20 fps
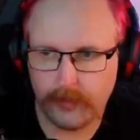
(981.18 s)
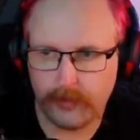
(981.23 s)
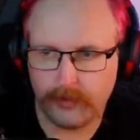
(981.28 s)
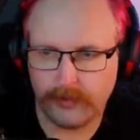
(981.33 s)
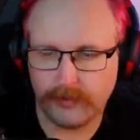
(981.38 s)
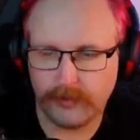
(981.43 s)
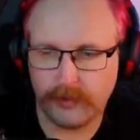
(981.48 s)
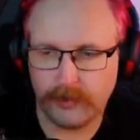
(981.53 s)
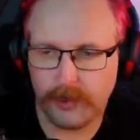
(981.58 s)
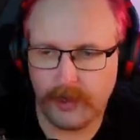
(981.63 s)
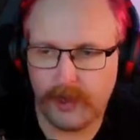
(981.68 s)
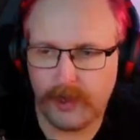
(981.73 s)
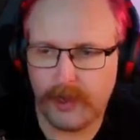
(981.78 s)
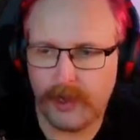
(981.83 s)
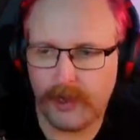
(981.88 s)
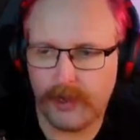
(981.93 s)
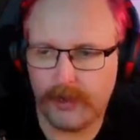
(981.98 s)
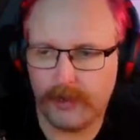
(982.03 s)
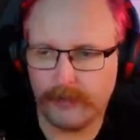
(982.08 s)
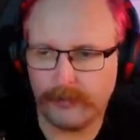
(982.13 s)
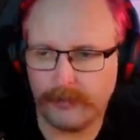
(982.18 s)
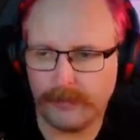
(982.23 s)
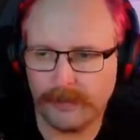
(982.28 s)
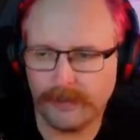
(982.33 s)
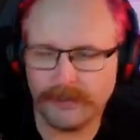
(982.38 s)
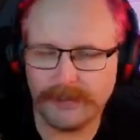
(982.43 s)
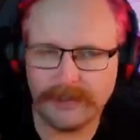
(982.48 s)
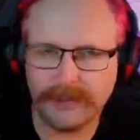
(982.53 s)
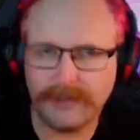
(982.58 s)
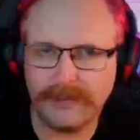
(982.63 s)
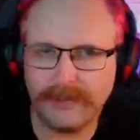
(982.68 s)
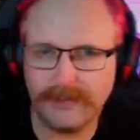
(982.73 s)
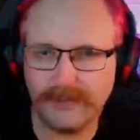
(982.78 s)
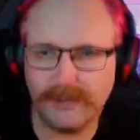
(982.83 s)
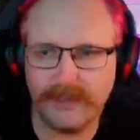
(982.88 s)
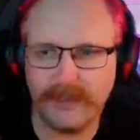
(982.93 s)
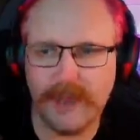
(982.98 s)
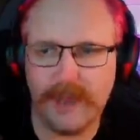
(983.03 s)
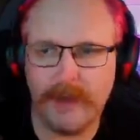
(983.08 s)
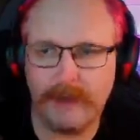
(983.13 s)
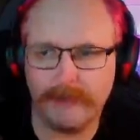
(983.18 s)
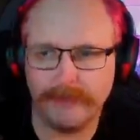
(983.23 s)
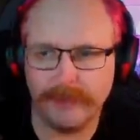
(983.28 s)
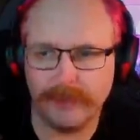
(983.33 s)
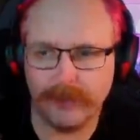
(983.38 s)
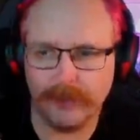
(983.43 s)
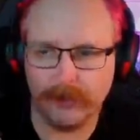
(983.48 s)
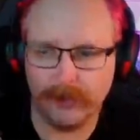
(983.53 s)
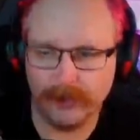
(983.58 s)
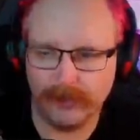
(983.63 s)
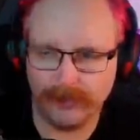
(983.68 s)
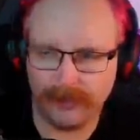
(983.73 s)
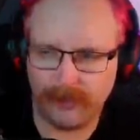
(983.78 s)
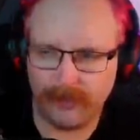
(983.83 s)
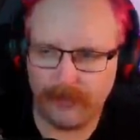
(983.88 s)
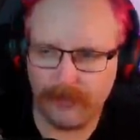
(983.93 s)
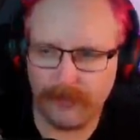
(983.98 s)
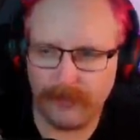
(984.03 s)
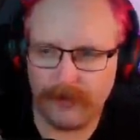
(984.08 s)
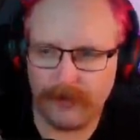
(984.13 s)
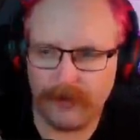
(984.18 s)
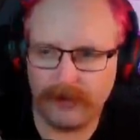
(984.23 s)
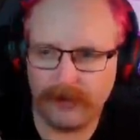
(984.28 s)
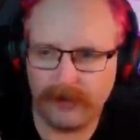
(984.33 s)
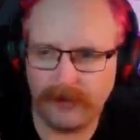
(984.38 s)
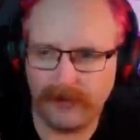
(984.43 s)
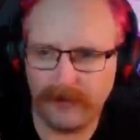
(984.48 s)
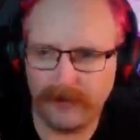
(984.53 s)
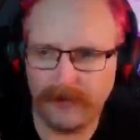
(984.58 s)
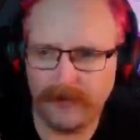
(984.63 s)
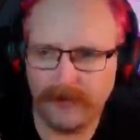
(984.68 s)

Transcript: So yeah, this is just absolutely terrifying